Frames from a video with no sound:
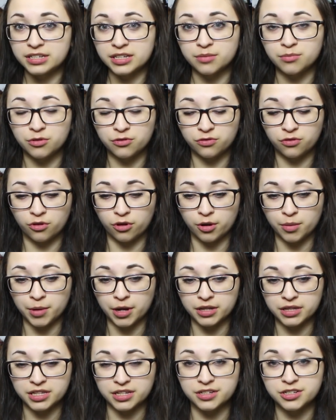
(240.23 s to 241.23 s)
said before
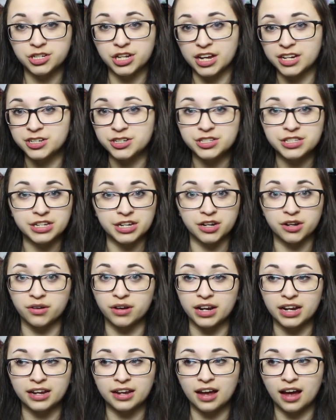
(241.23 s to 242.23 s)
about the change of
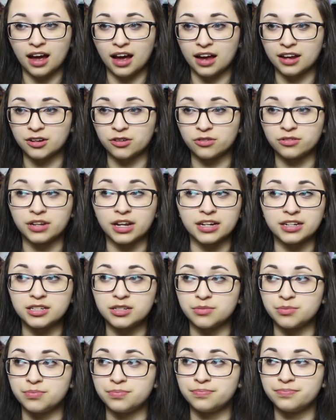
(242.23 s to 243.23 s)
scenery, I don't like
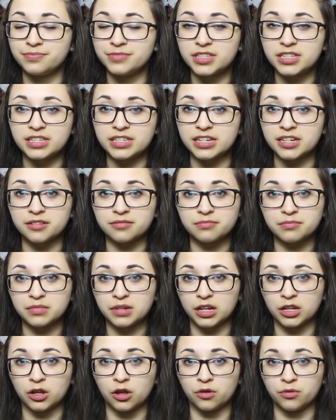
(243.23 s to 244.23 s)
to sit
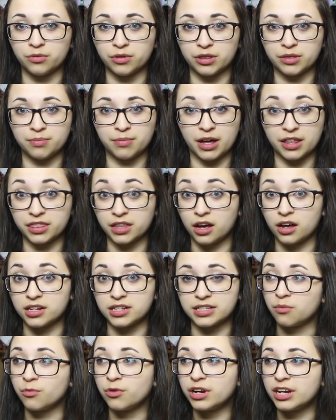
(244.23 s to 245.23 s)
alone with my
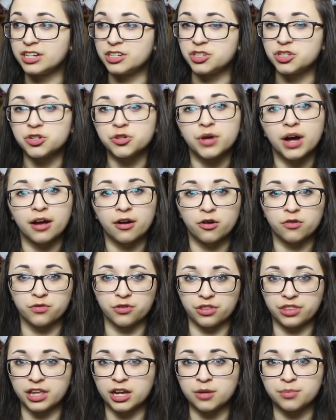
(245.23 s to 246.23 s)
thoughts. And when I do, I
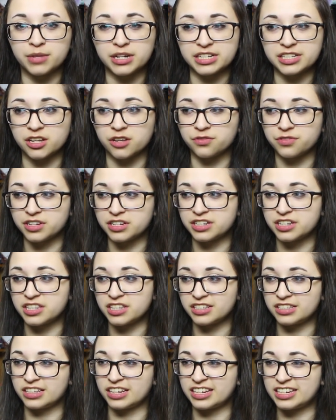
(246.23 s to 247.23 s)
overthink myself into
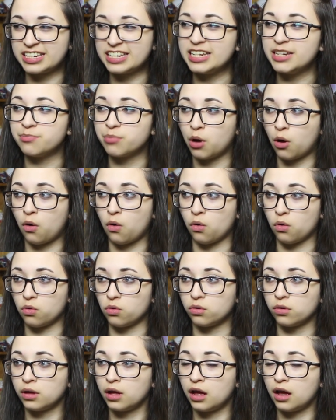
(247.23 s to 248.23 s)
this like deep
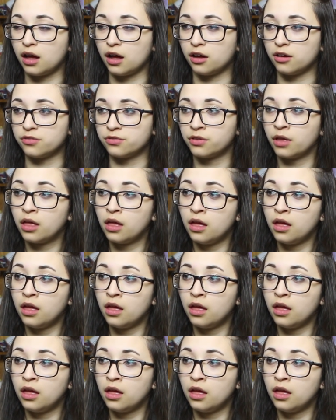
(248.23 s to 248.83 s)
hole of